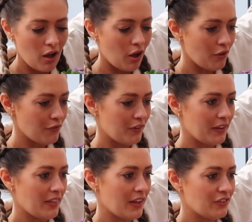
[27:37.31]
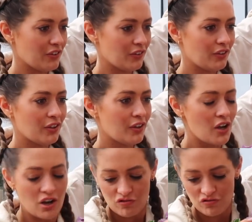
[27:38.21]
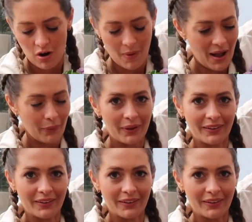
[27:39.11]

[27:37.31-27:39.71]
hopefully they should grow out